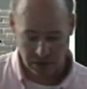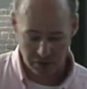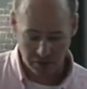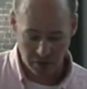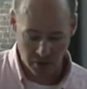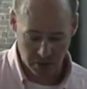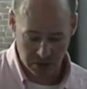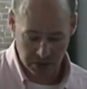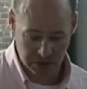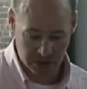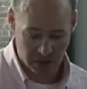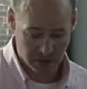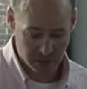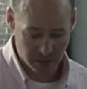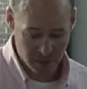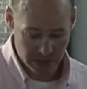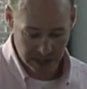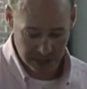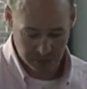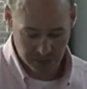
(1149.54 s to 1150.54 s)
focused on
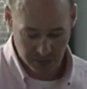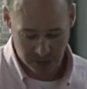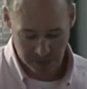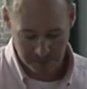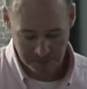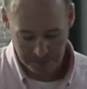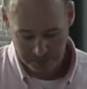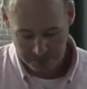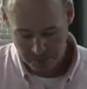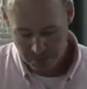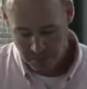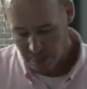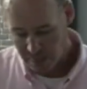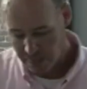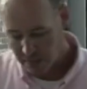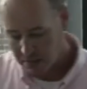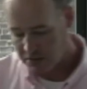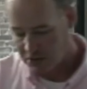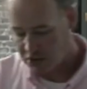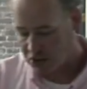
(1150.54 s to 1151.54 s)
baseball.
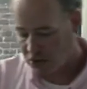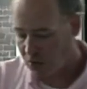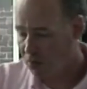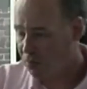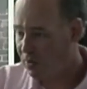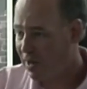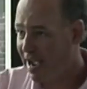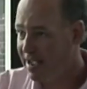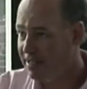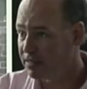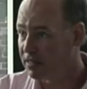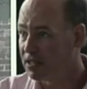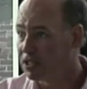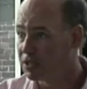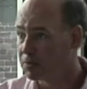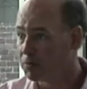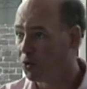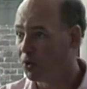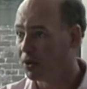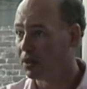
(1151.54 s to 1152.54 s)
So at
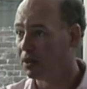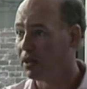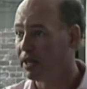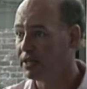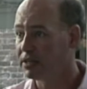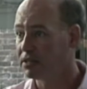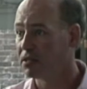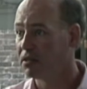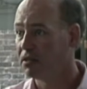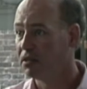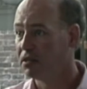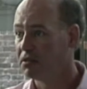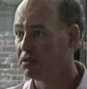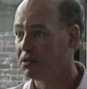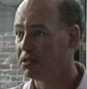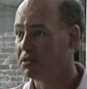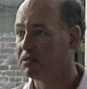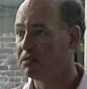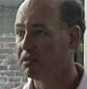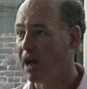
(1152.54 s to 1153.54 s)
this point, let's
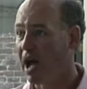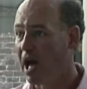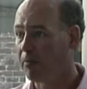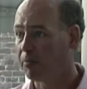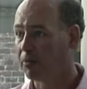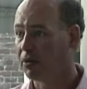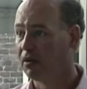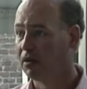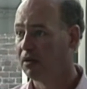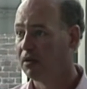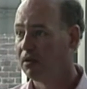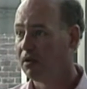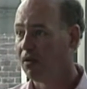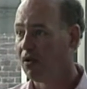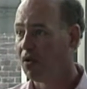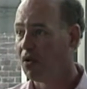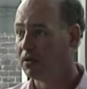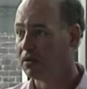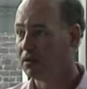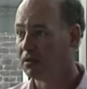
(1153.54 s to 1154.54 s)
stop
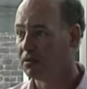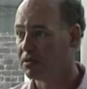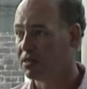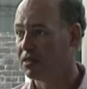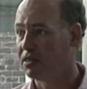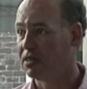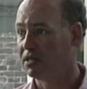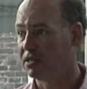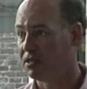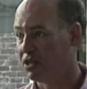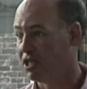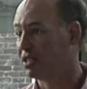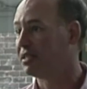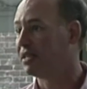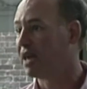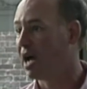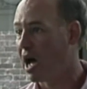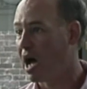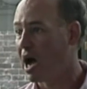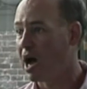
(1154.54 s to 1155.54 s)
on the, the
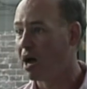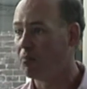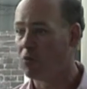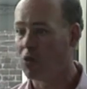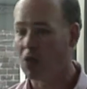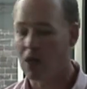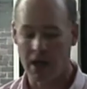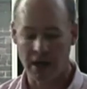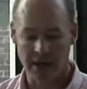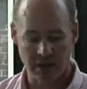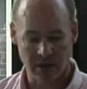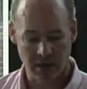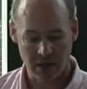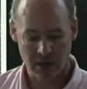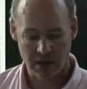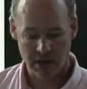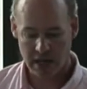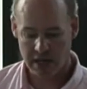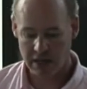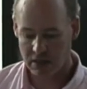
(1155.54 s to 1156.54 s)
timeline
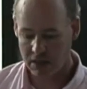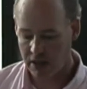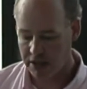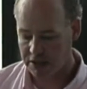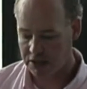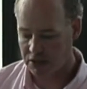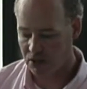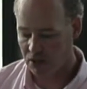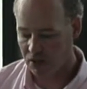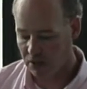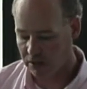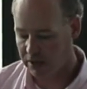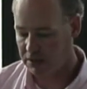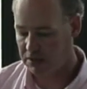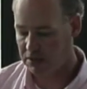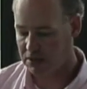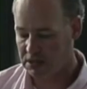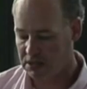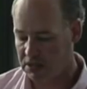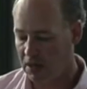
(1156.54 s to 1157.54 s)
and let's look
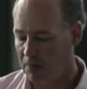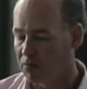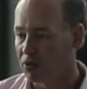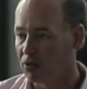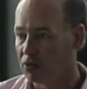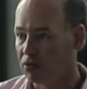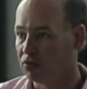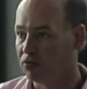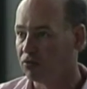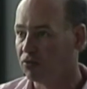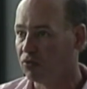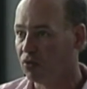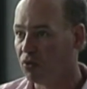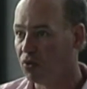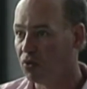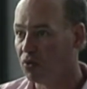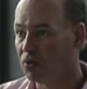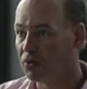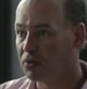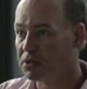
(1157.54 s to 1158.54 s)
at some of the
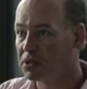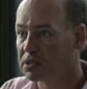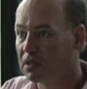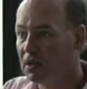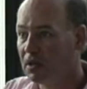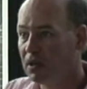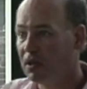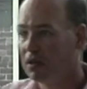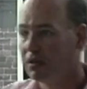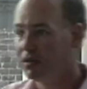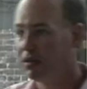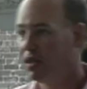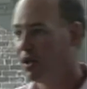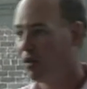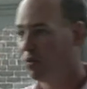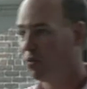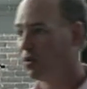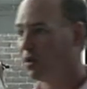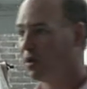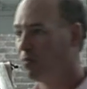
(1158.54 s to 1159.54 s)
rules
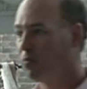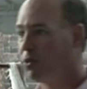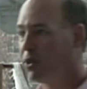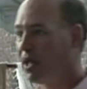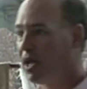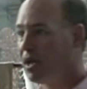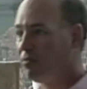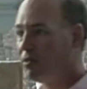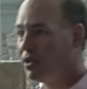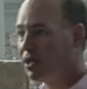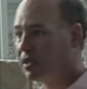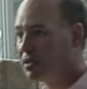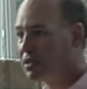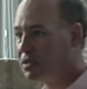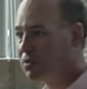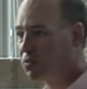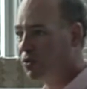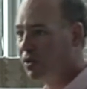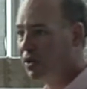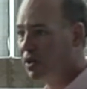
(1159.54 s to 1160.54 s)
that were in play
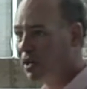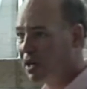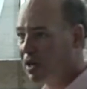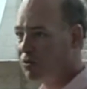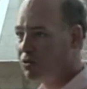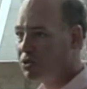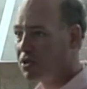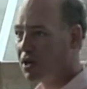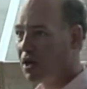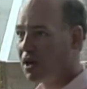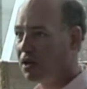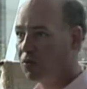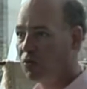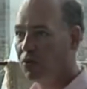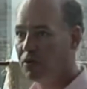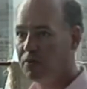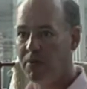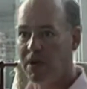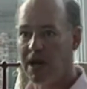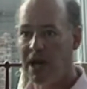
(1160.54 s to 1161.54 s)
because when I was talking
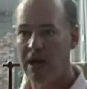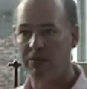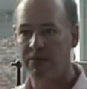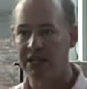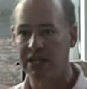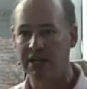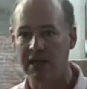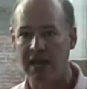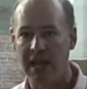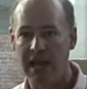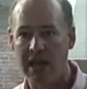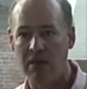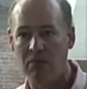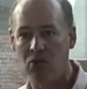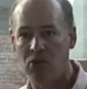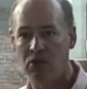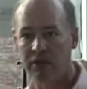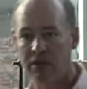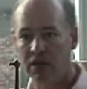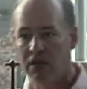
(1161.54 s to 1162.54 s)
with Bobby and
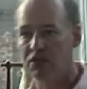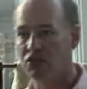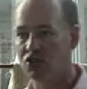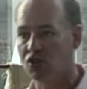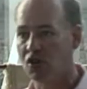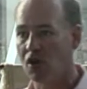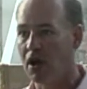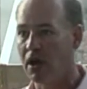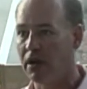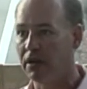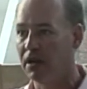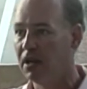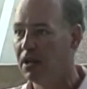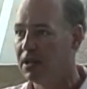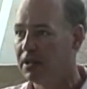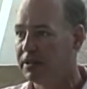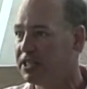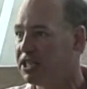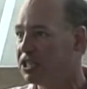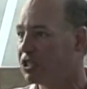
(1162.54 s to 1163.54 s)
Hamill and Sean,
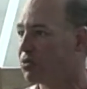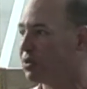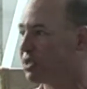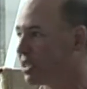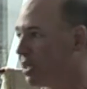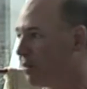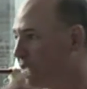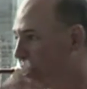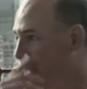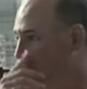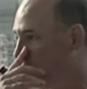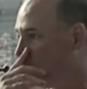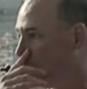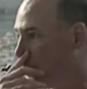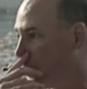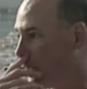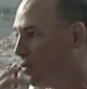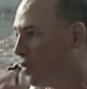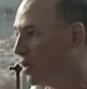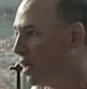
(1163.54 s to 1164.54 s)
this was something they
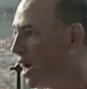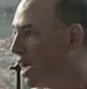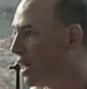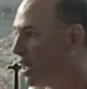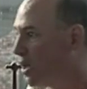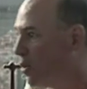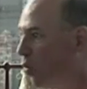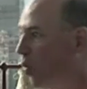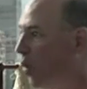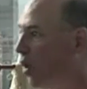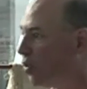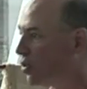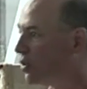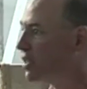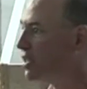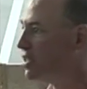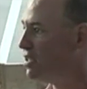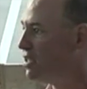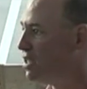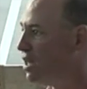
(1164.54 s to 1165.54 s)
really wanted to highlight. What were
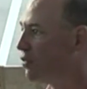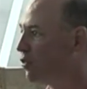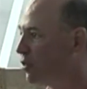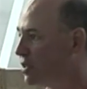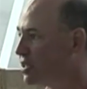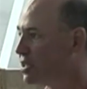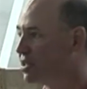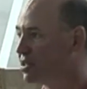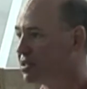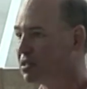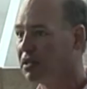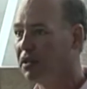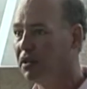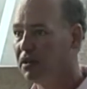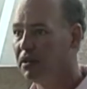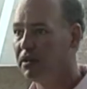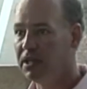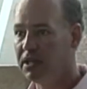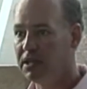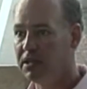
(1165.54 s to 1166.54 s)
the differences
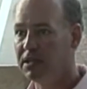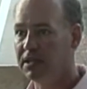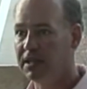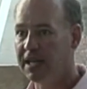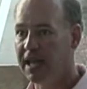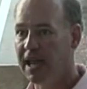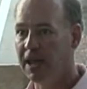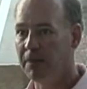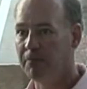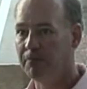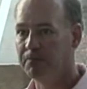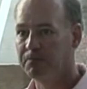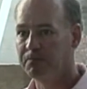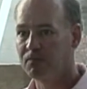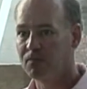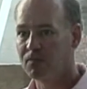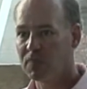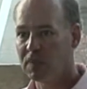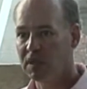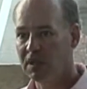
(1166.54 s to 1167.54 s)
in the game?
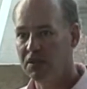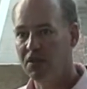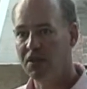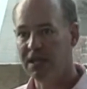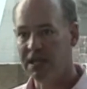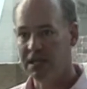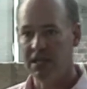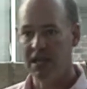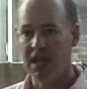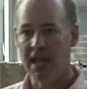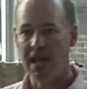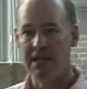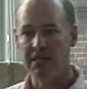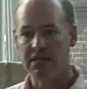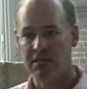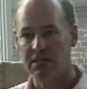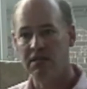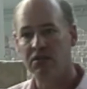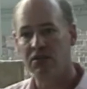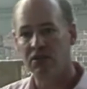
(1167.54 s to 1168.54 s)
you know, in the
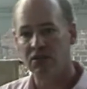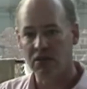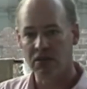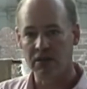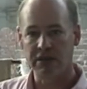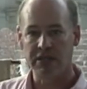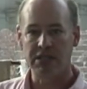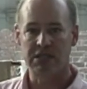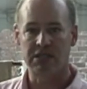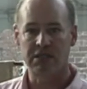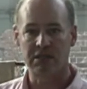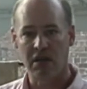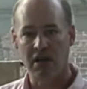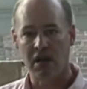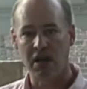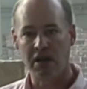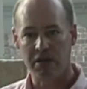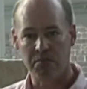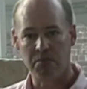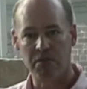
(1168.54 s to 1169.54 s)
1830s
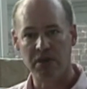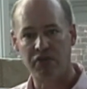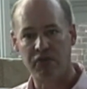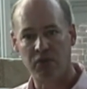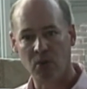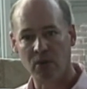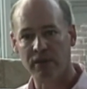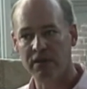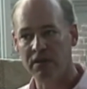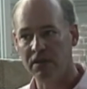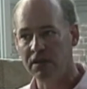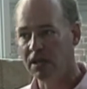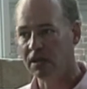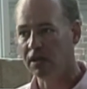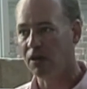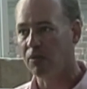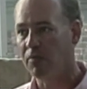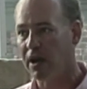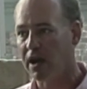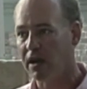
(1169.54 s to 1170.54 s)
uh, and before the
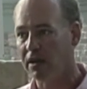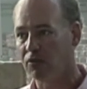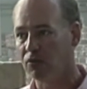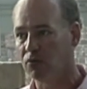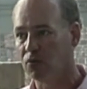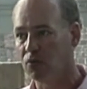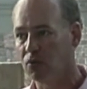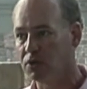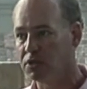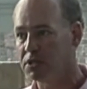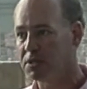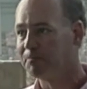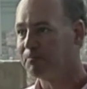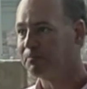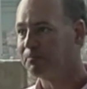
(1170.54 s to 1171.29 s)
Knickerbocker rules,